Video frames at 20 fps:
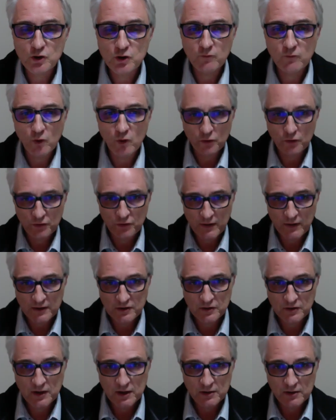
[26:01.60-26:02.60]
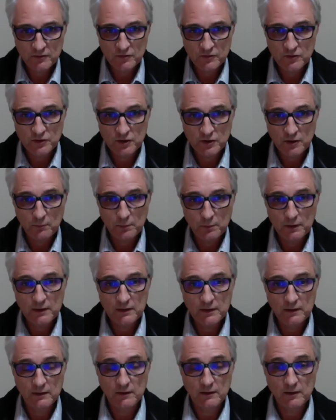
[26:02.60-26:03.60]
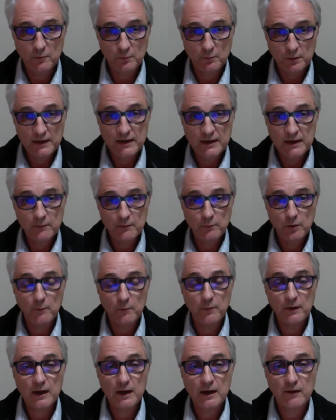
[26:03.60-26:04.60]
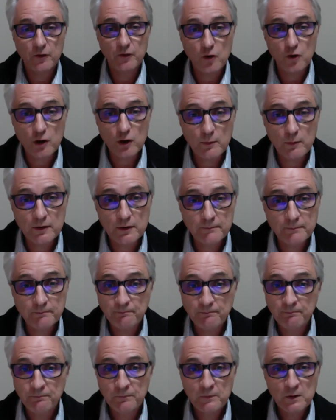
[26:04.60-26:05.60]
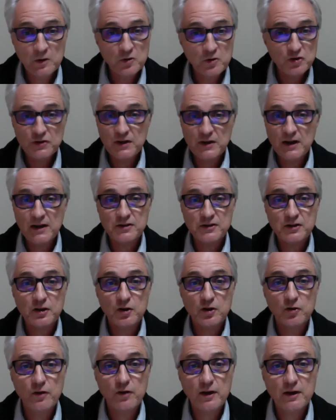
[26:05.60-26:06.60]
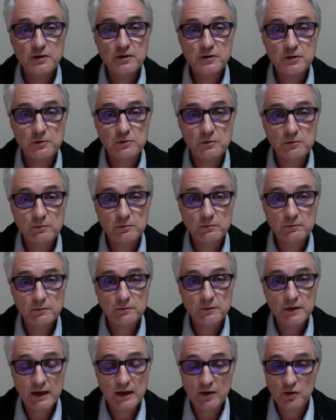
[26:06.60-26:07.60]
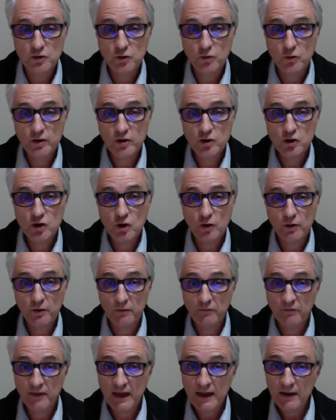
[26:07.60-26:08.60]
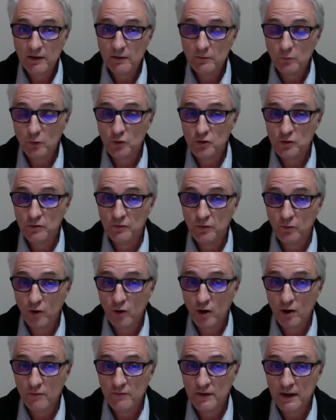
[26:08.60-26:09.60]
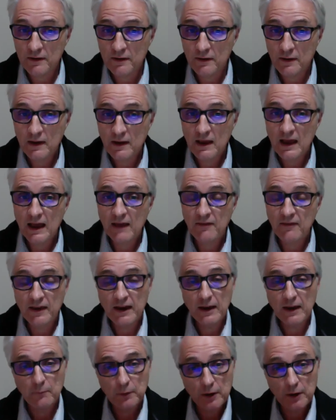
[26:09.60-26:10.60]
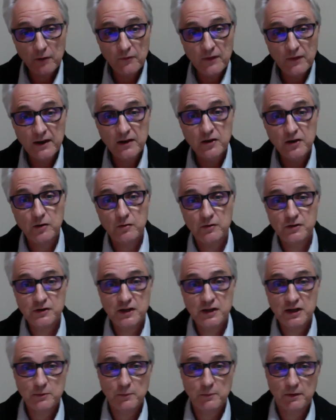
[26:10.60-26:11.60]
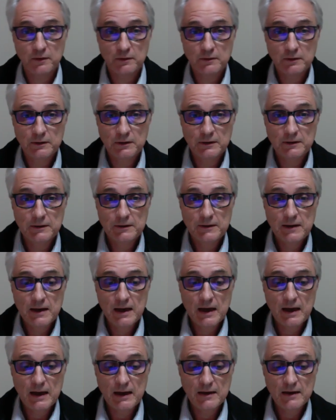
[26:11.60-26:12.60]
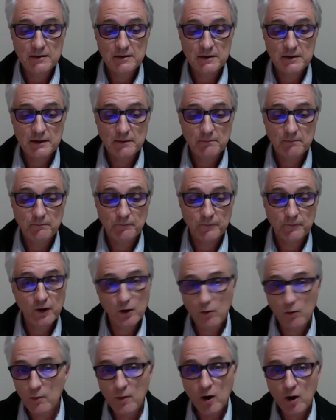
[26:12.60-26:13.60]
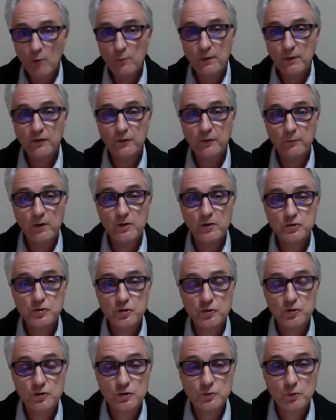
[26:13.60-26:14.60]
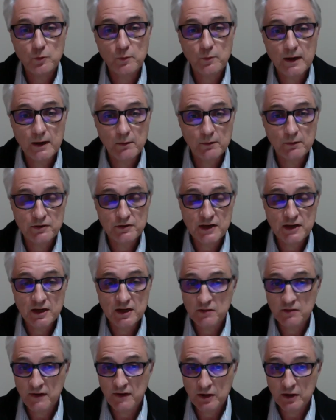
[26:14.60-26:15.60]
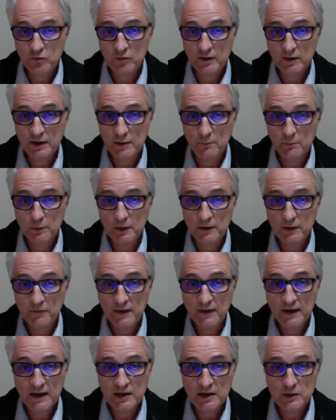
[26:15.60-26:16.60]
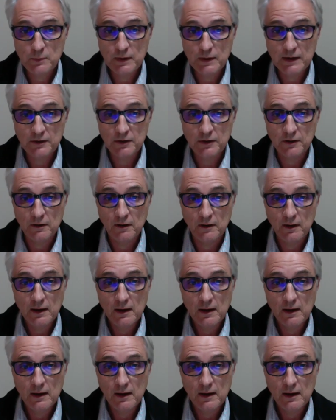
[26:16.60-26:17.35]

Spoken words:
you've got to that stage of just completing and populating the document, just asking you then to take a screenshot of that, what you've arrived at, and then upload that into your assessment. And you know, I'm hoping that most students will be able to satisfactorily complete that aspect and